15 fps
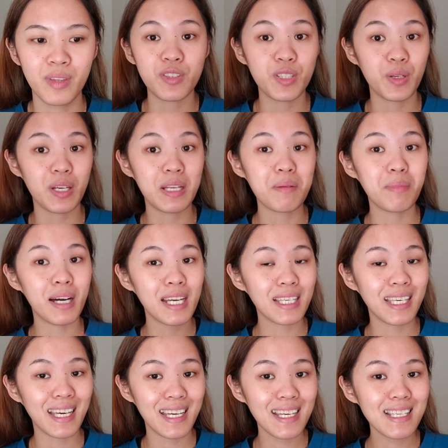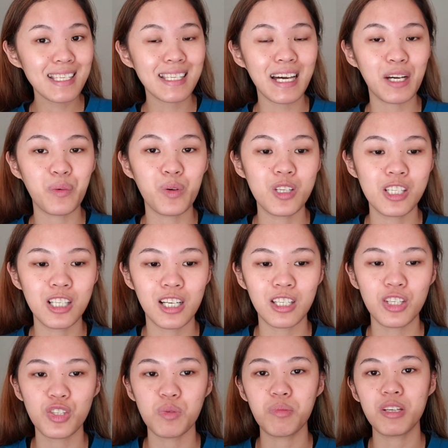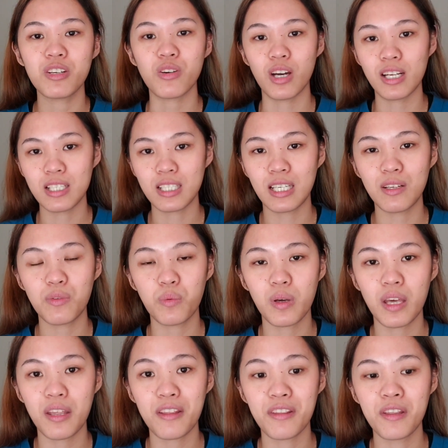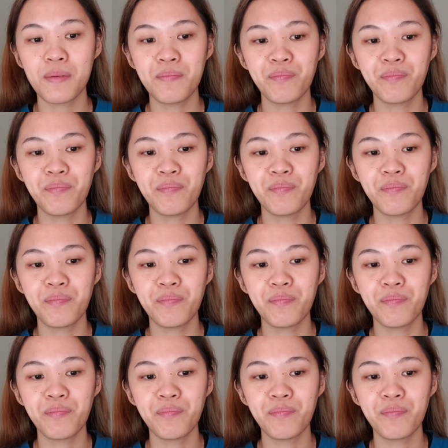So in my case, I was lucky to be granted with